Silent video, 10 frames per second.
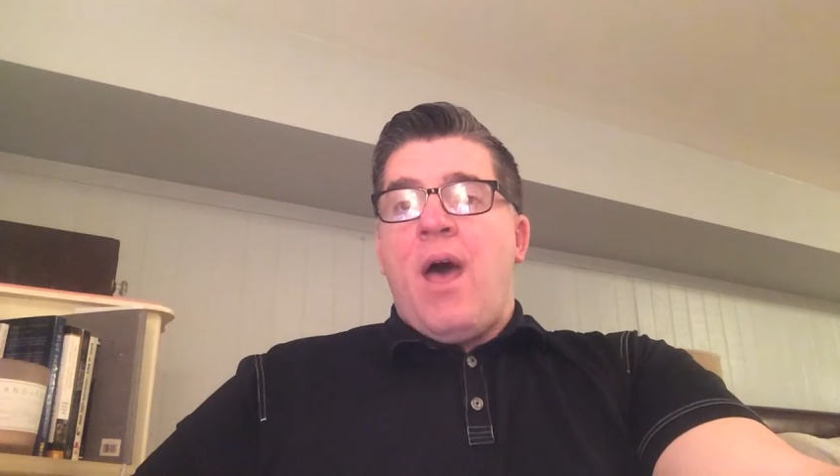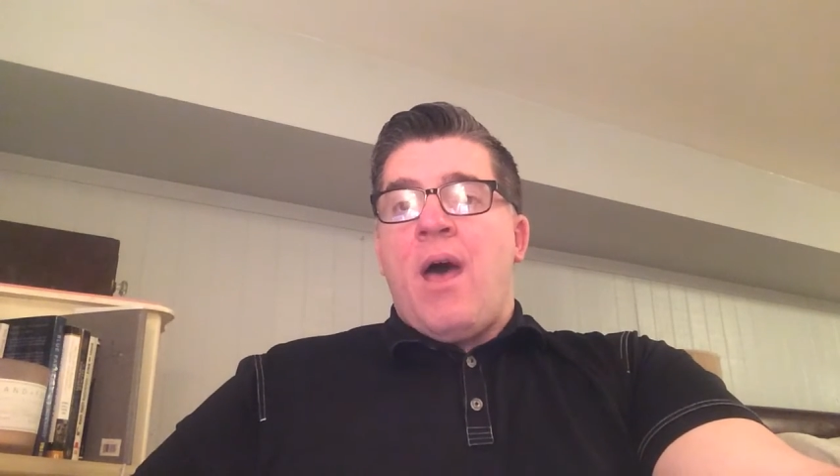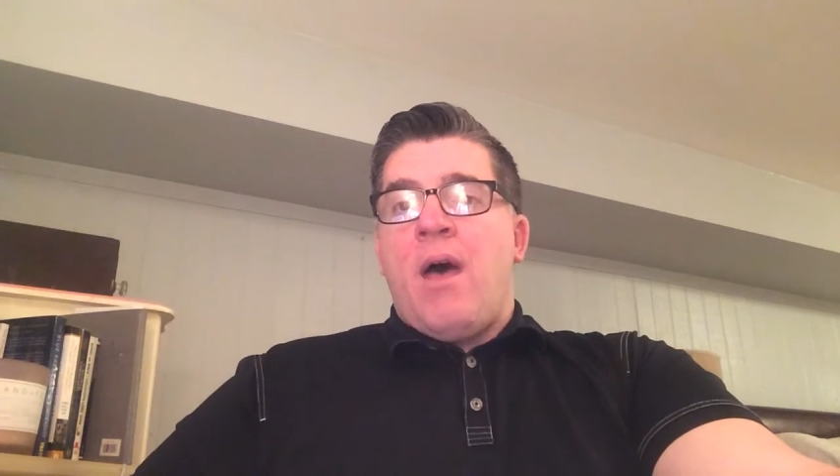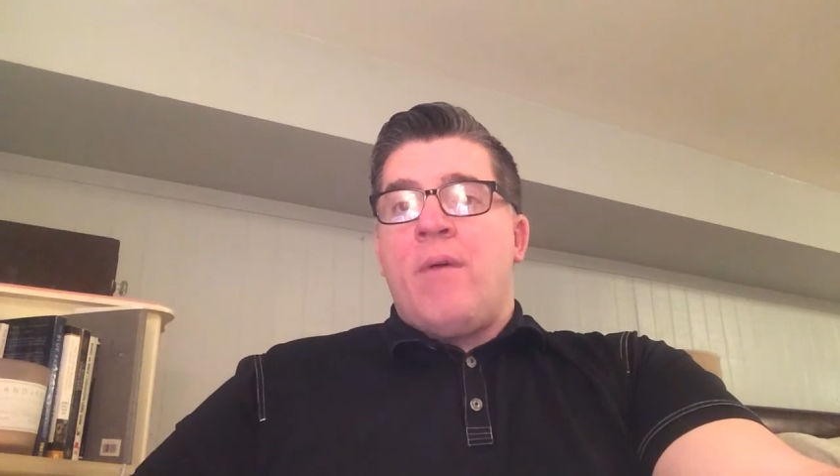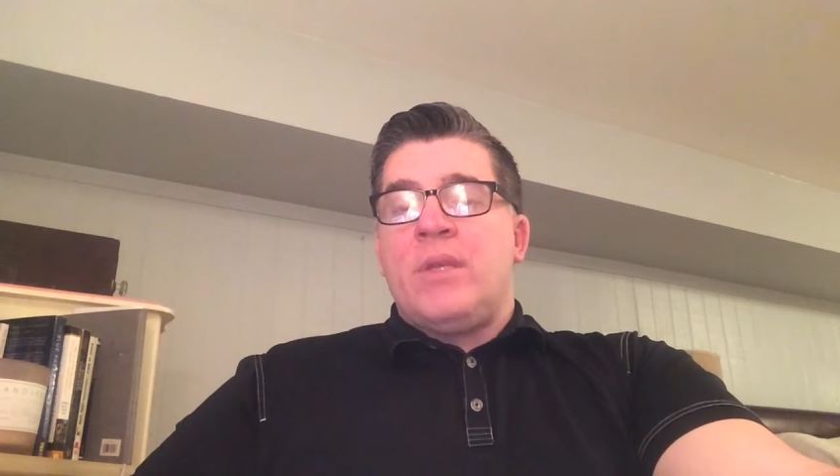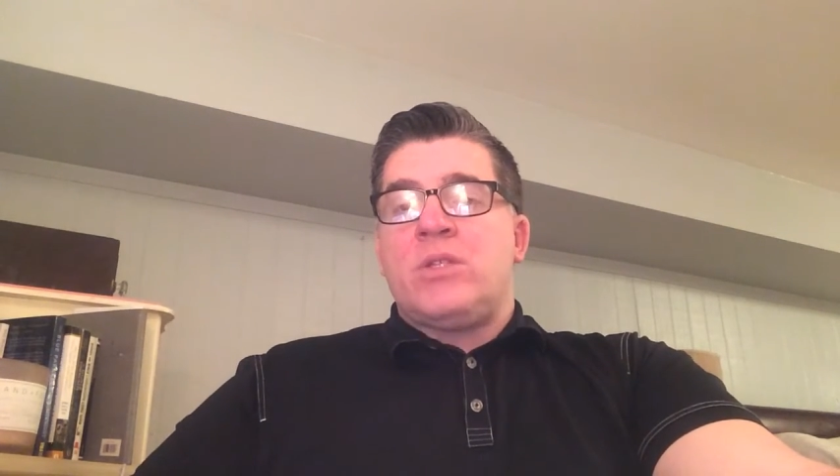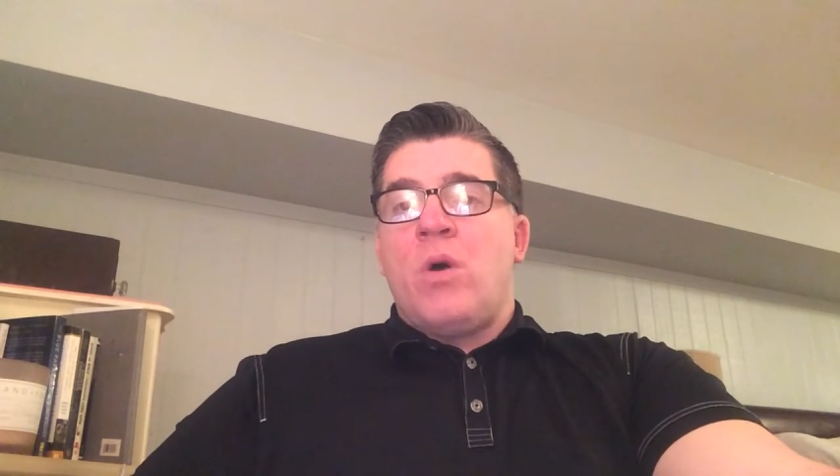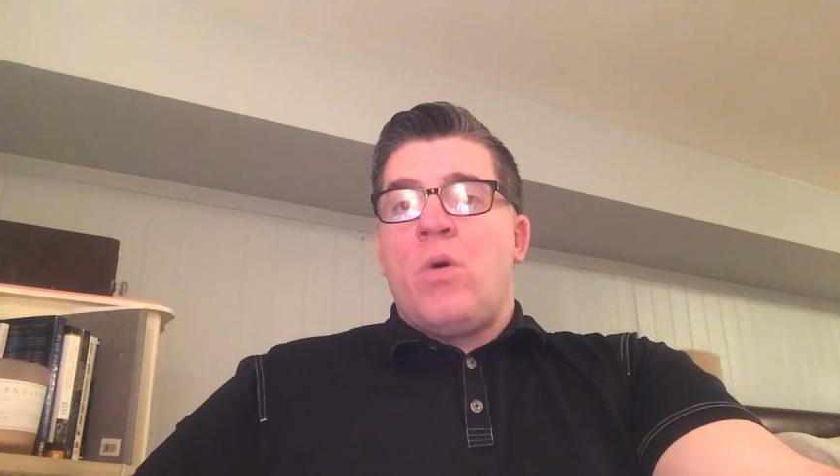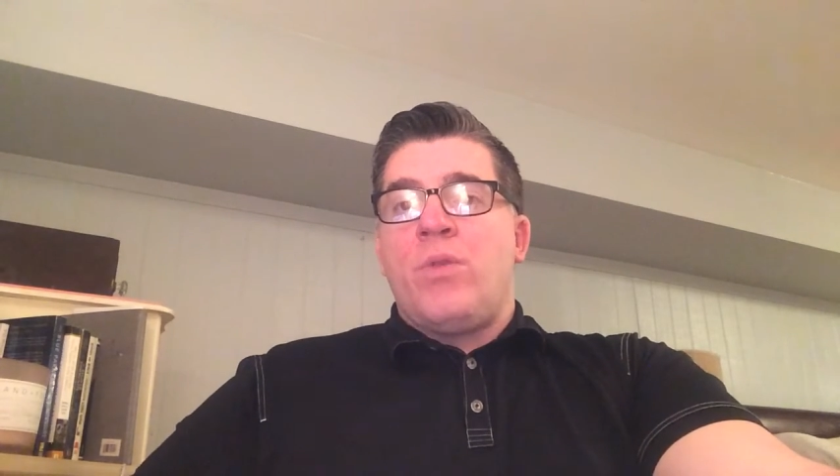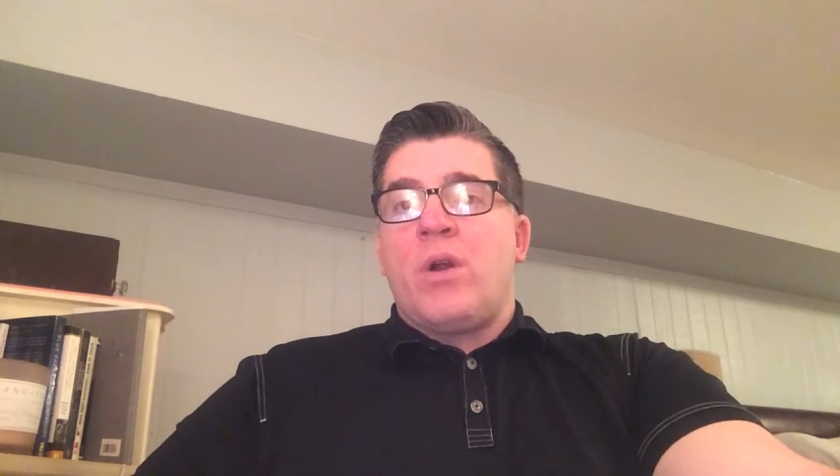And
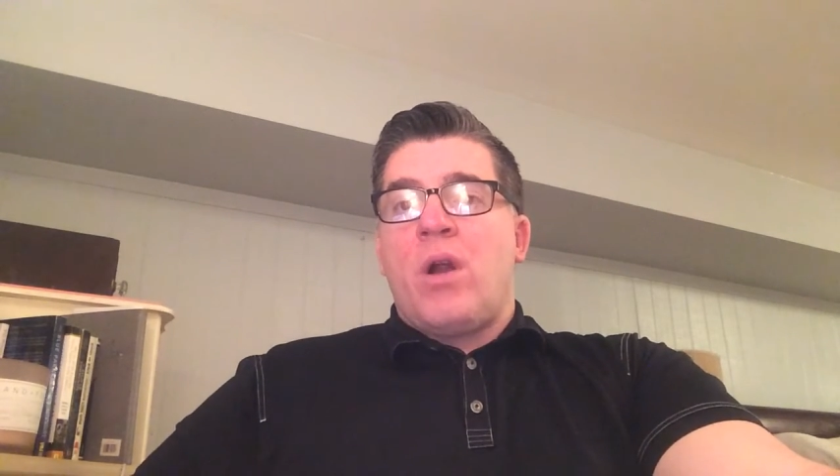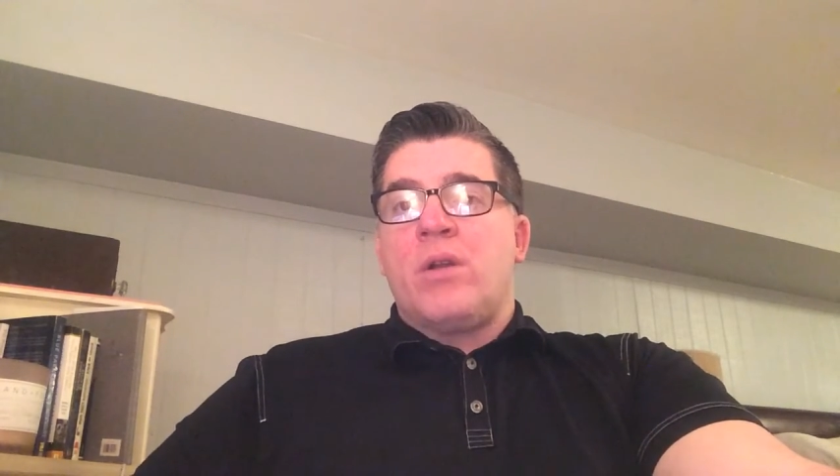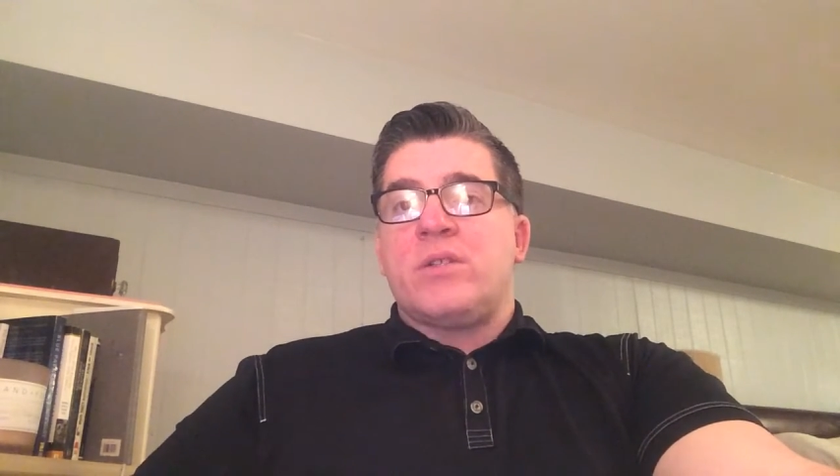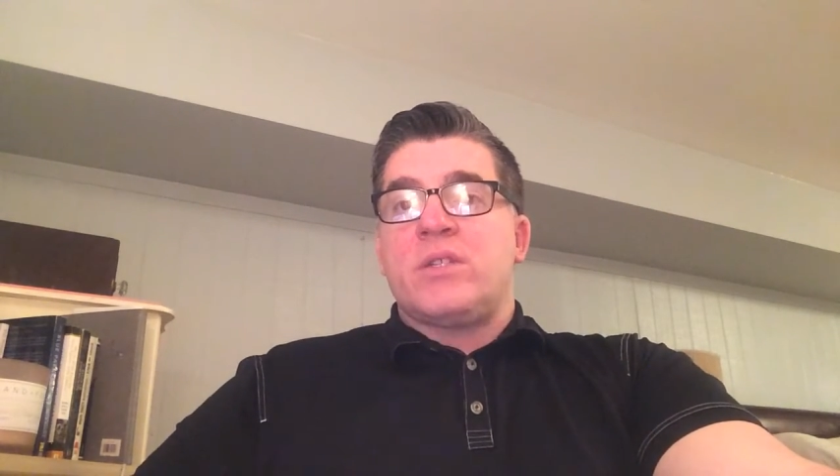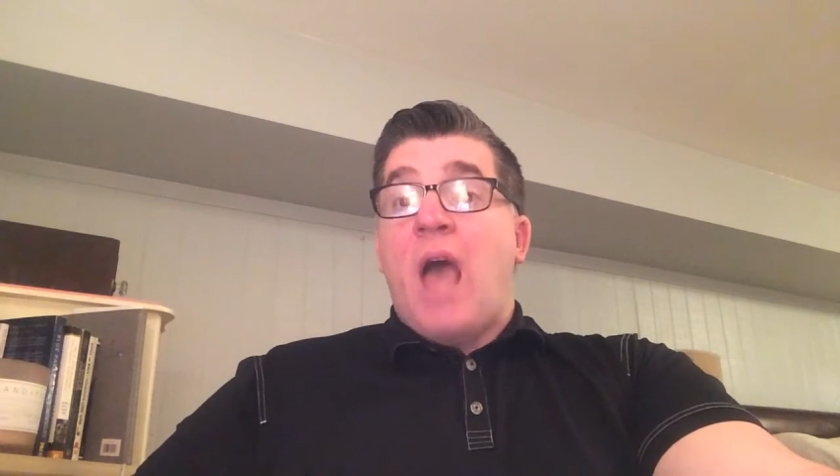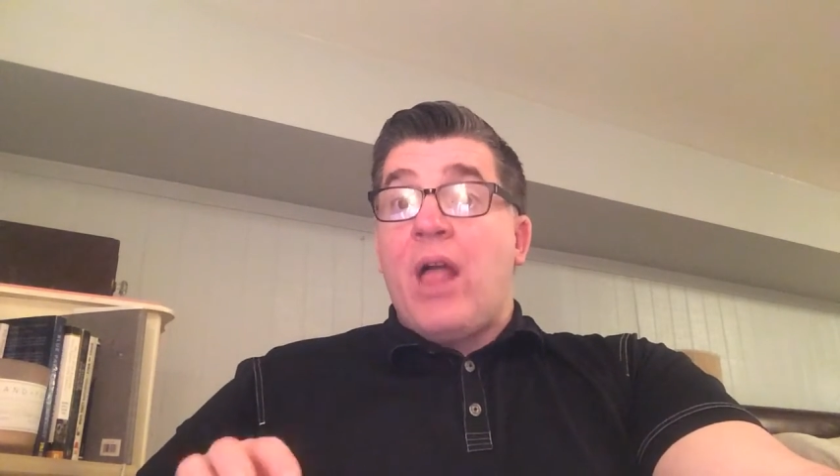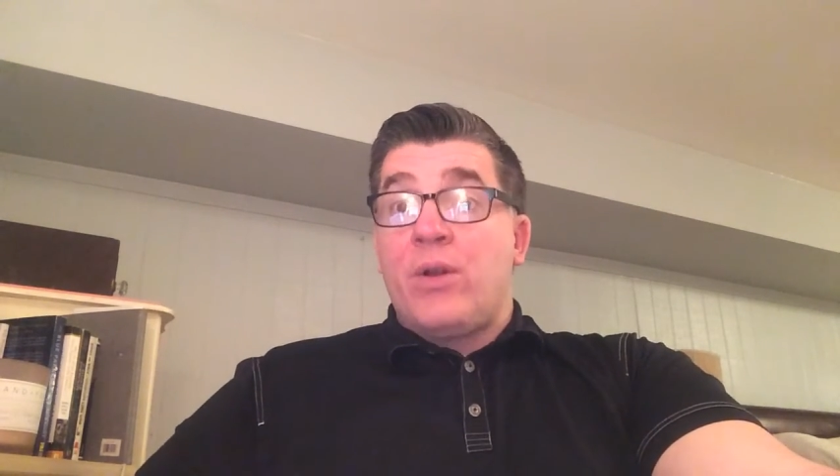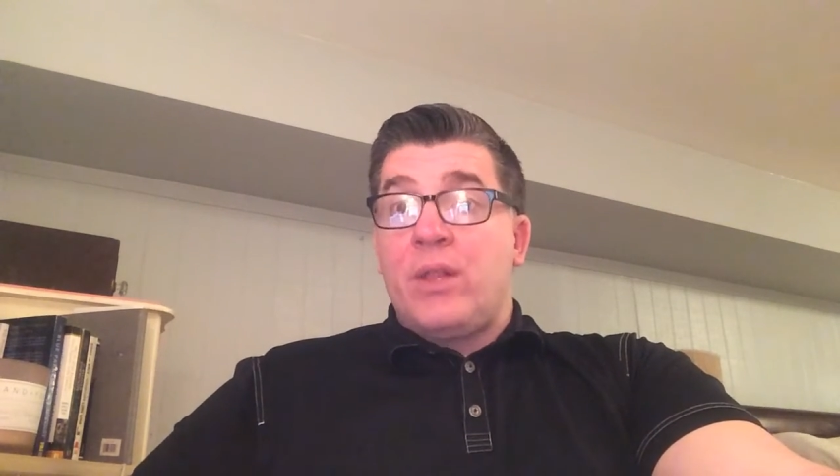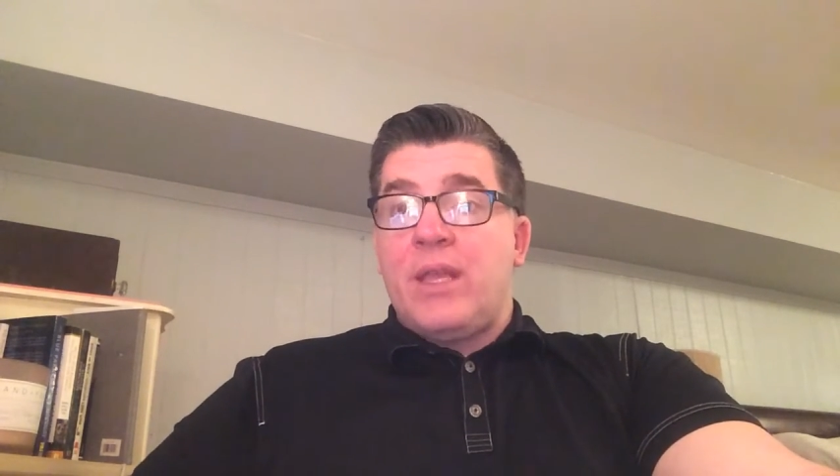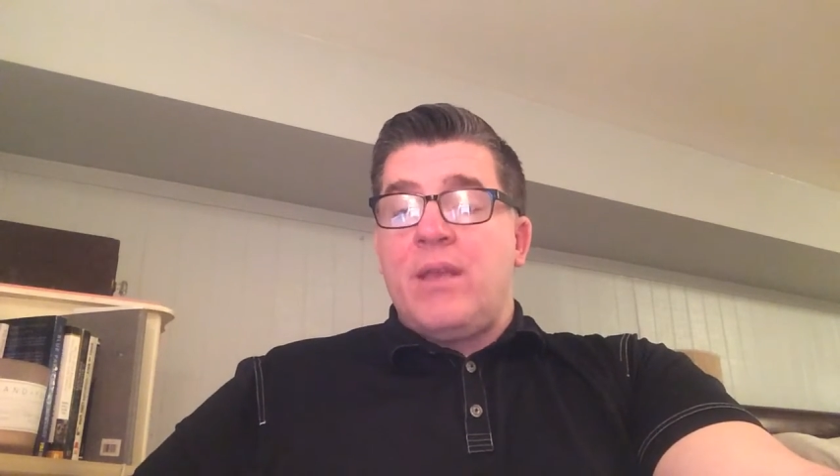so there are
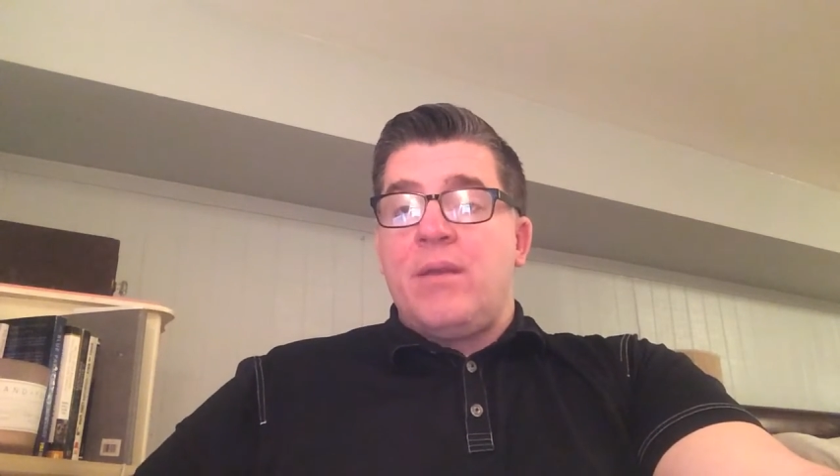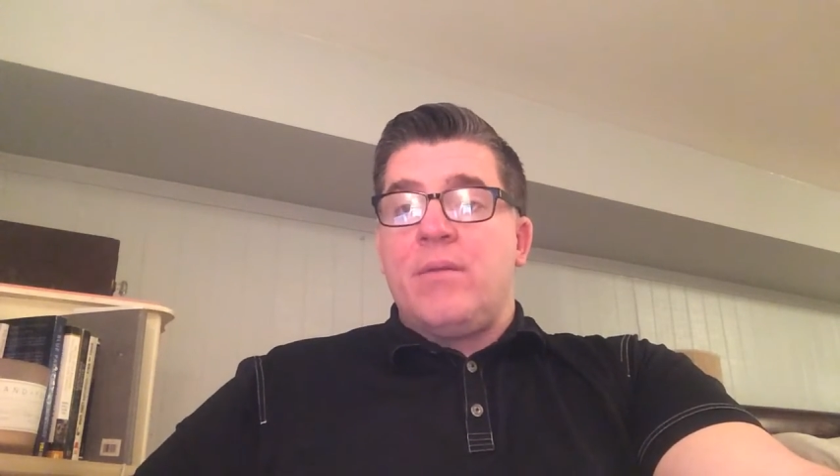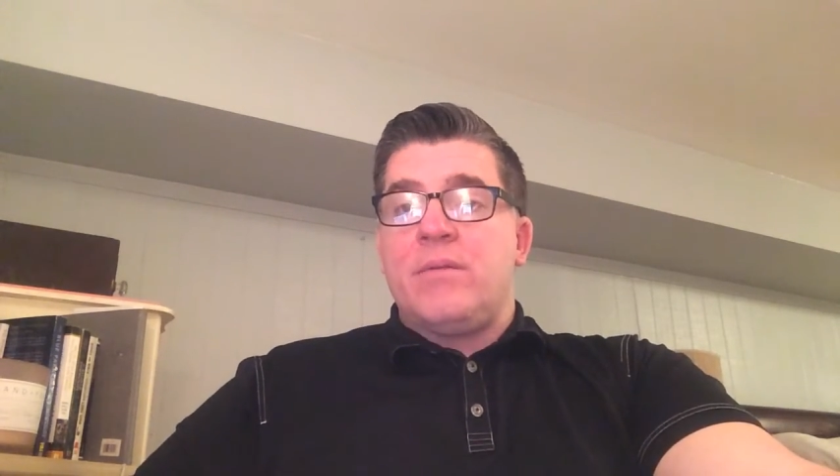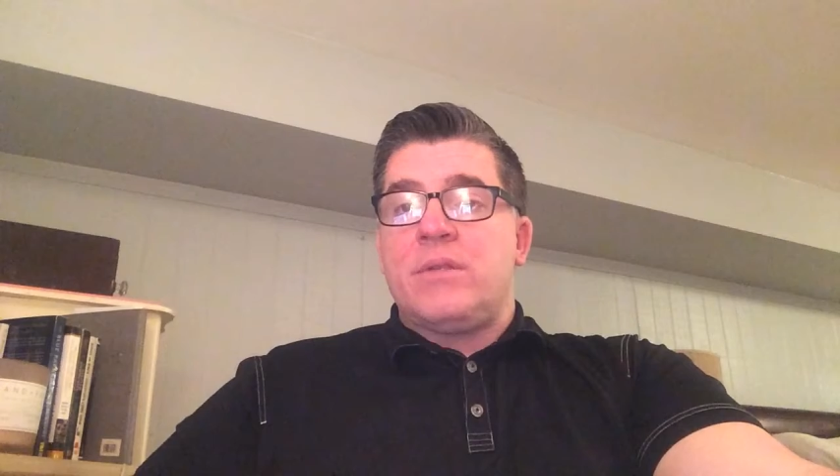scholarly